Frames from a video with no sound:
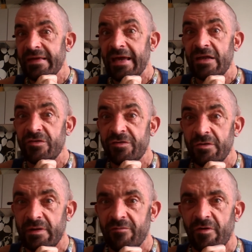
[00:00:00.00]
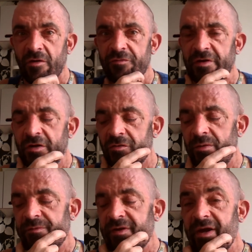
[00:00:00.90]
getting too involved in
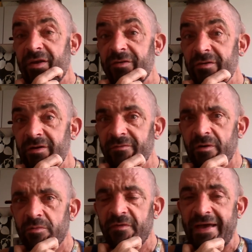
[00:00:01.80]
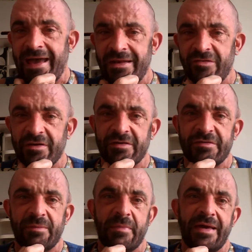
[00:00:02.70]
groups and getting too involved with that energy,
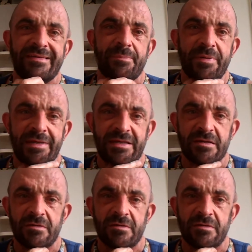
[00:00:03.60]
because it may deplete